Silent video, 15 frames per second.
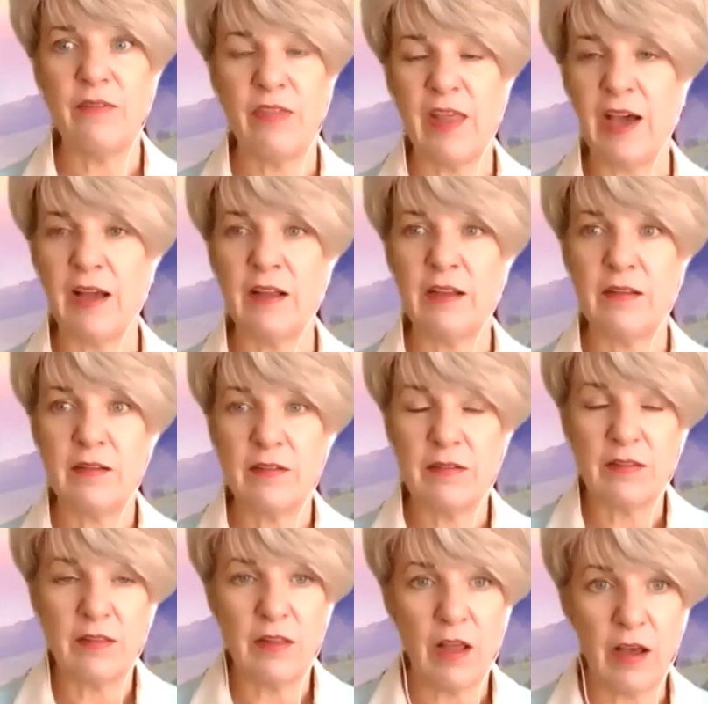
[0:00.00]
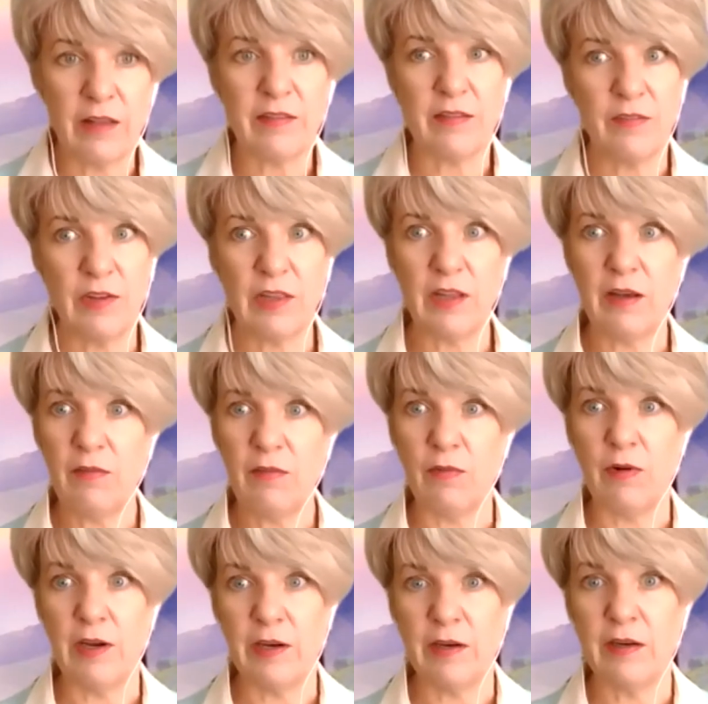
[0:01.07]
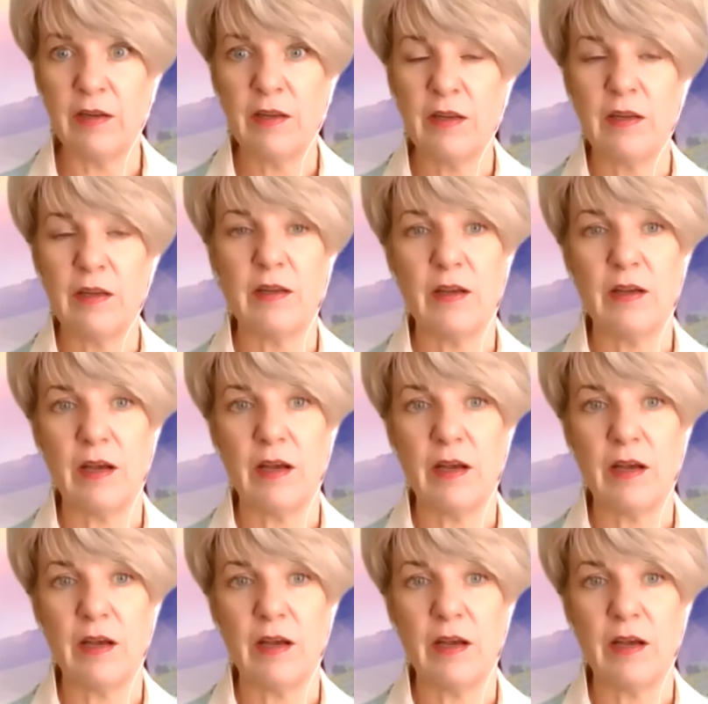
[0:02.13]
that loss of a loved one. Mm-hmm.